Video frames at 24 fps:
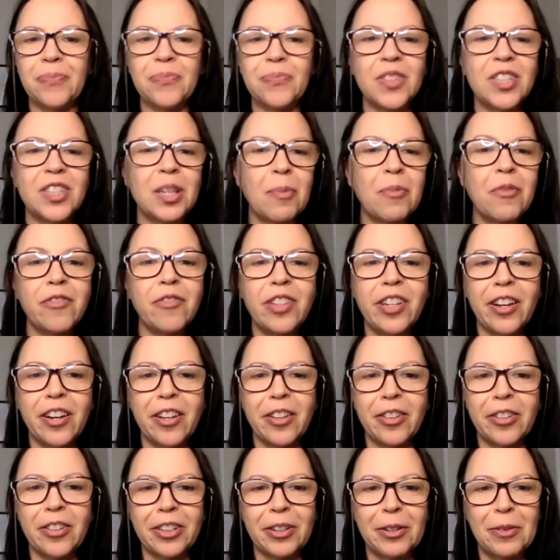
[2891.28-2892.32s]
some of the
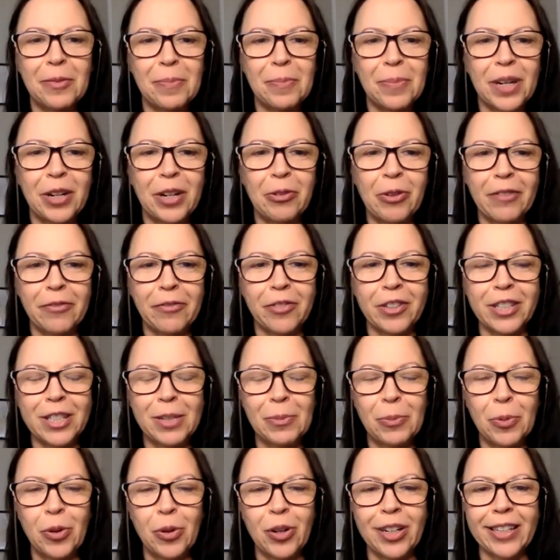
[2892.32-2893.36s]
other big
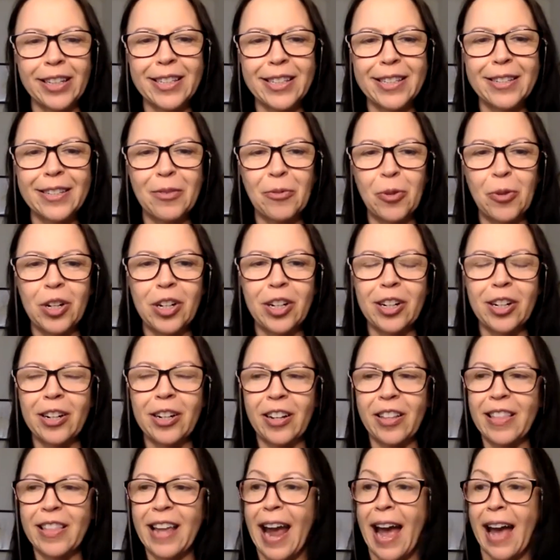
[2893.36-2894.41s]
reference points
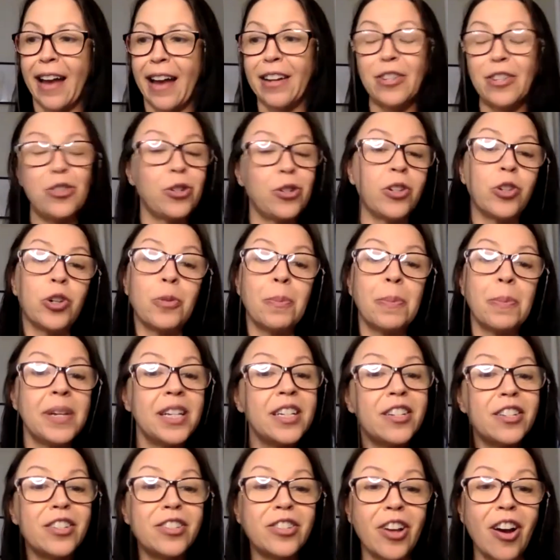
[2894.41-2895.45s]
were they had a junior
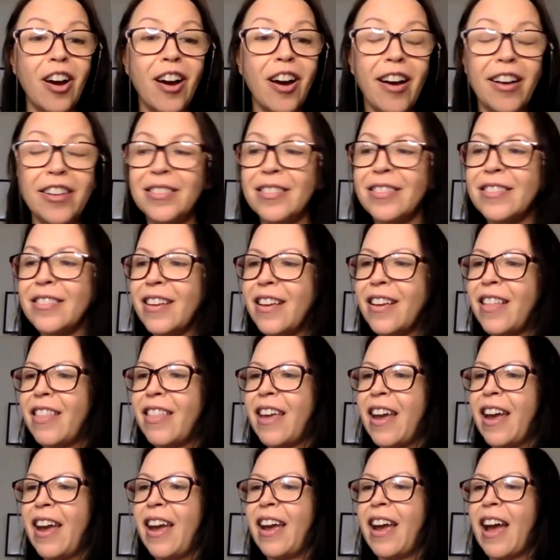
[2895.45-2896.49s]
mint toss,
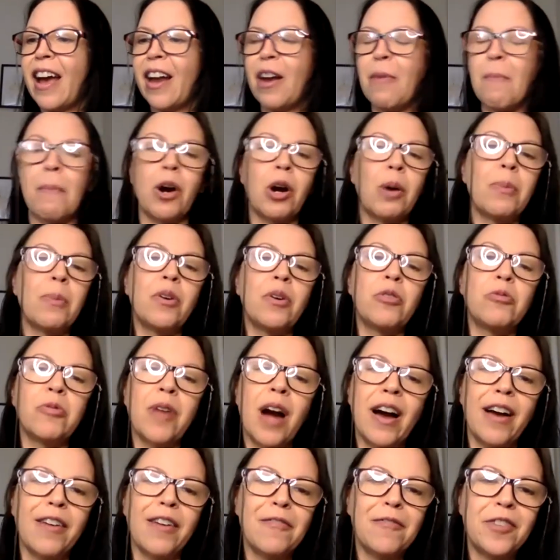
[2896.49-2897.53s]
they had a marble
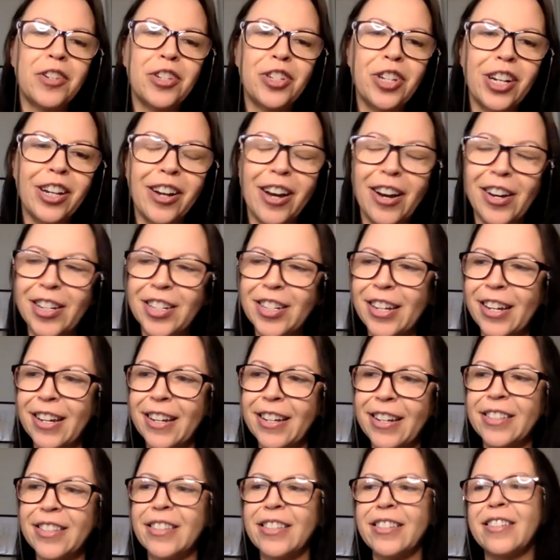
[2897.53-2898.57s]
rye fishing
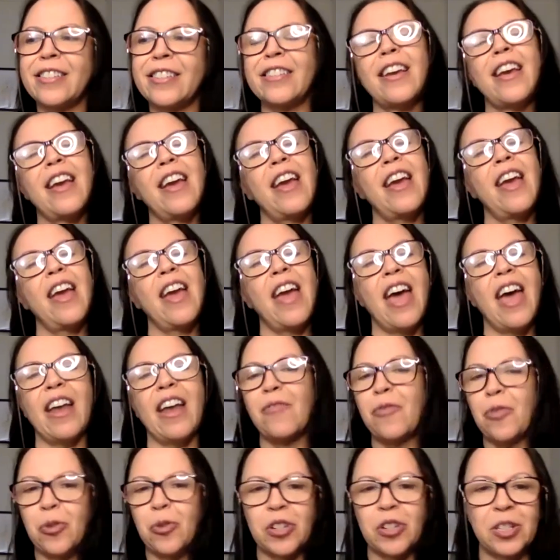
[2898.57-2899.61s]
contest, and
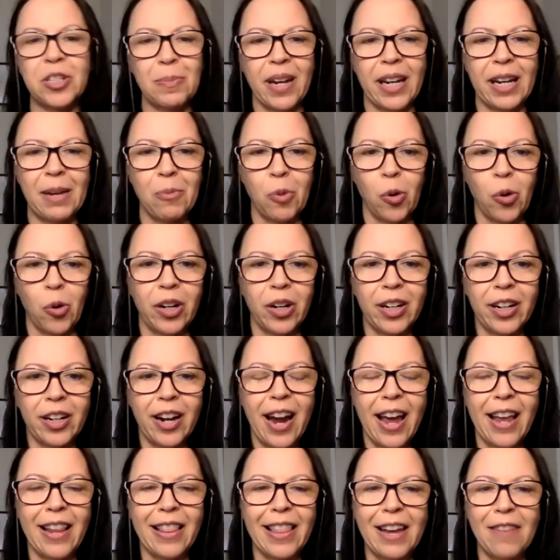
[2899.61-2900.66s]
of course many more.
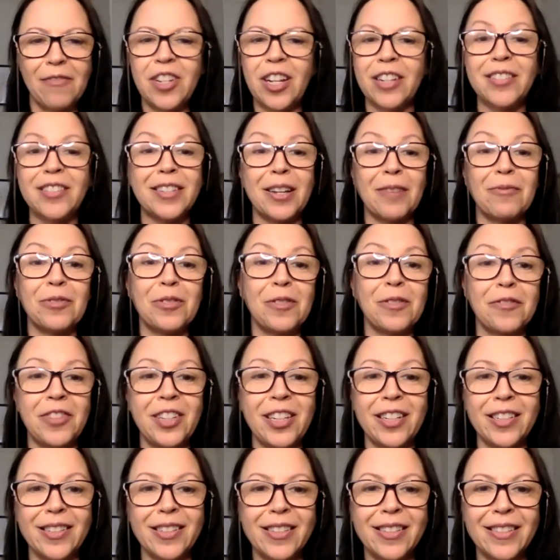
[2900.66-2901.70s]
And they've done several of
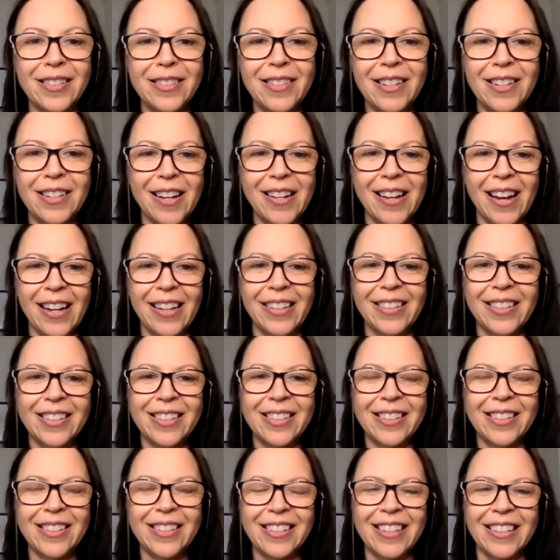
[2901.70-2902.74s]
these
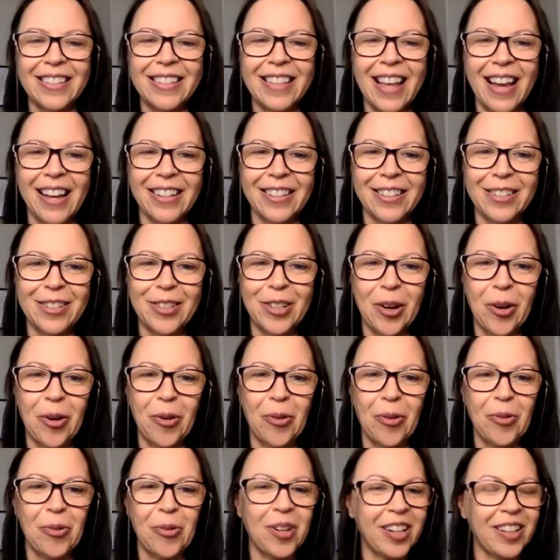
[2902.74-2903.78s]
nights since then.
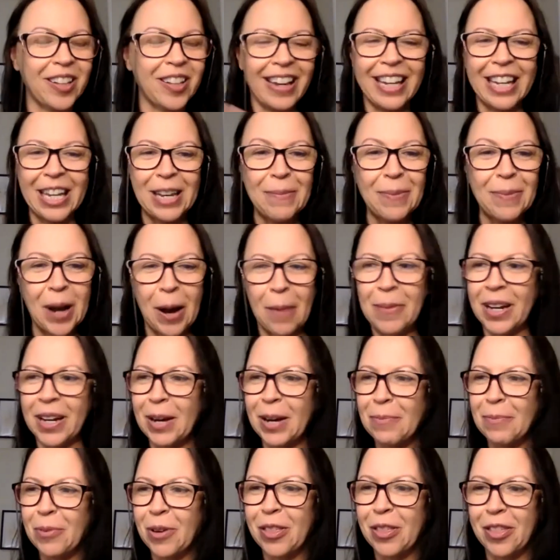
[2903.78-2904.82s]
So they keep coming
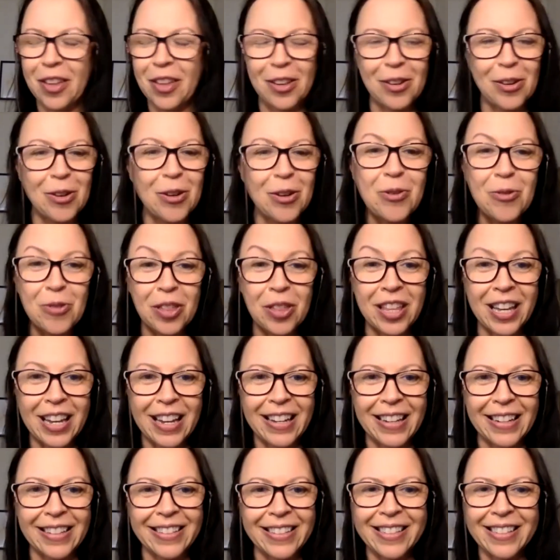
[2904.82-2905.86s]
up with new
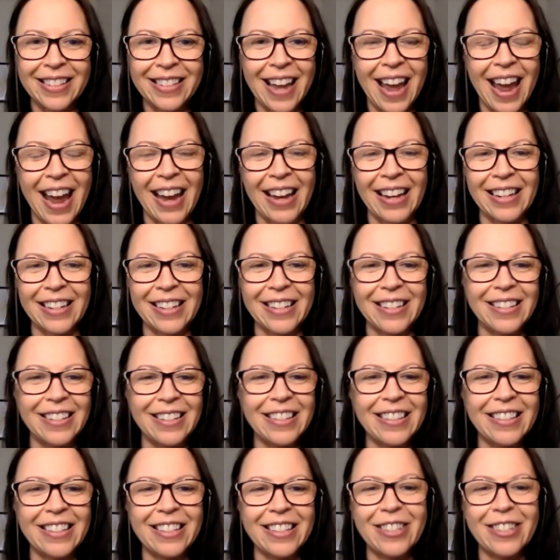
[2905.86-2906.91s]
things. And
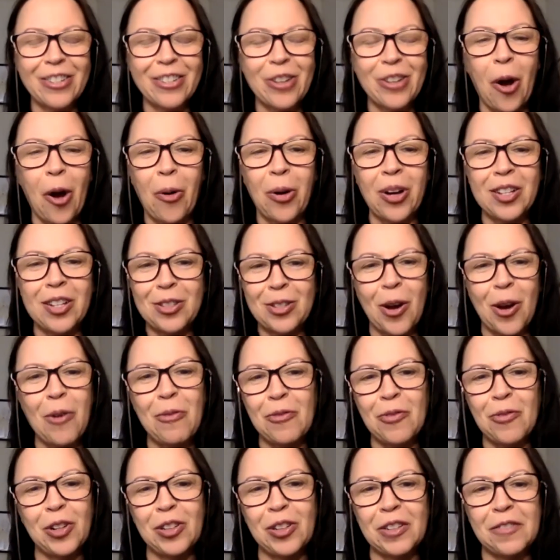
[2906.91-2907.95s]
this show is so
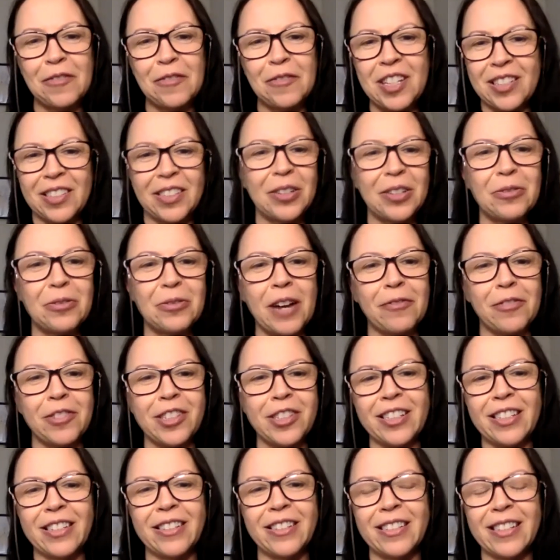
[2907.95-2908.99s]
full of these little
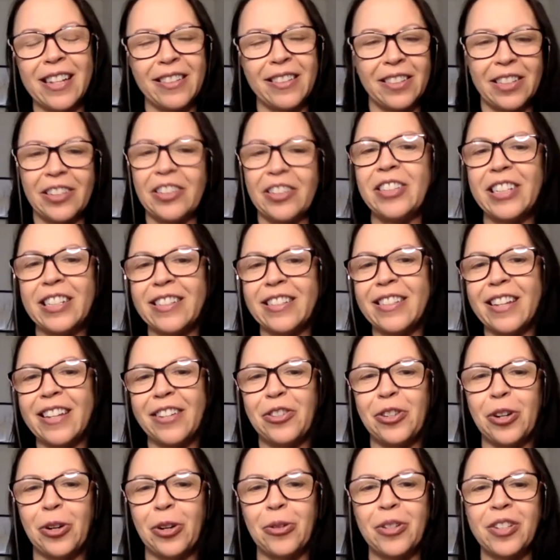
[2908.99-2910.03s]
references and little
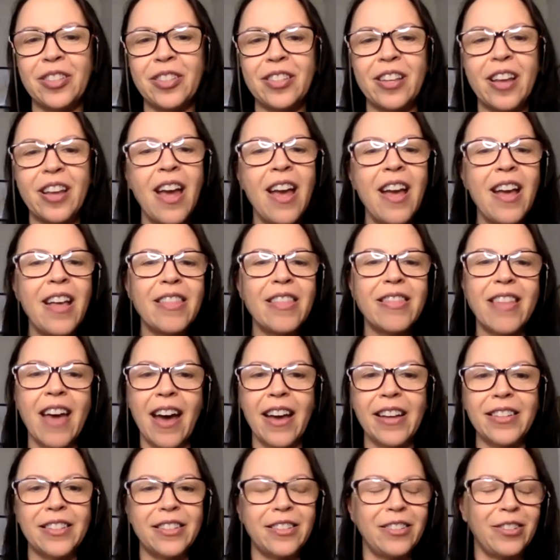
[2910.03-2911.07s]
inside jokes
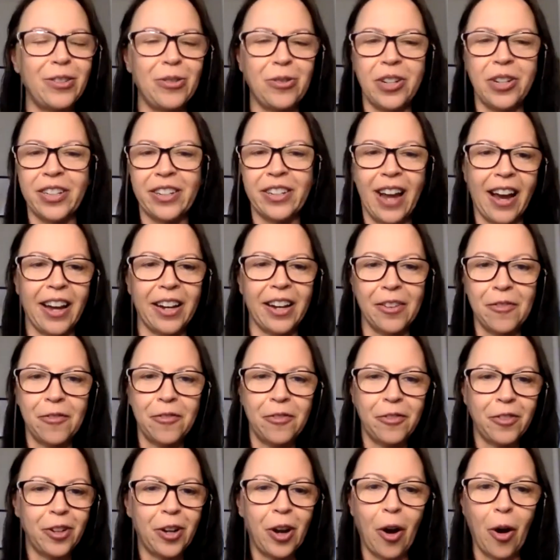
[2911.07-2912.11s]
that you can kind of
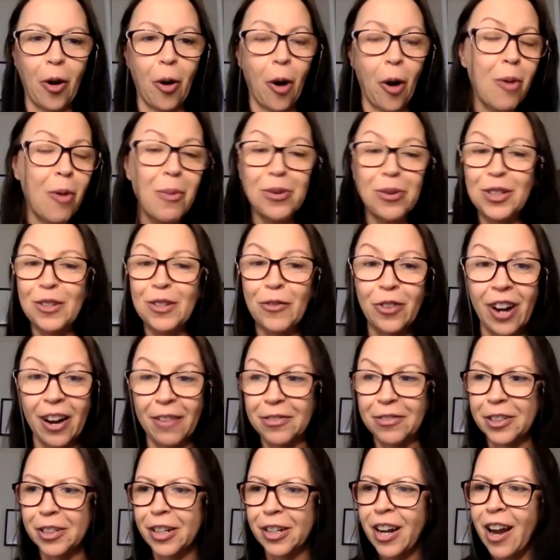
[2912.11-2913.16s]
go almost
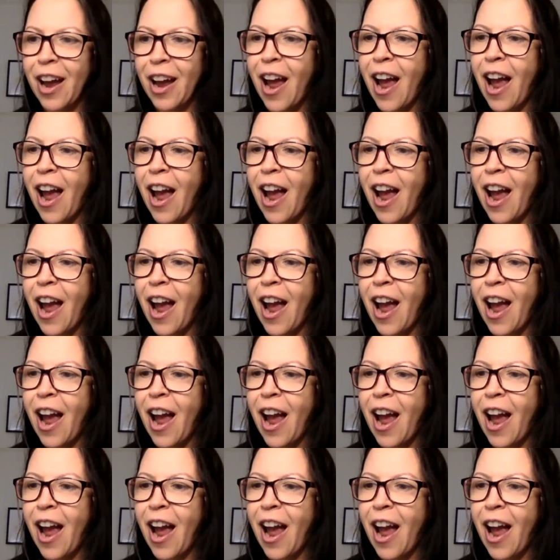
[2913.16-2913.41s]
forever.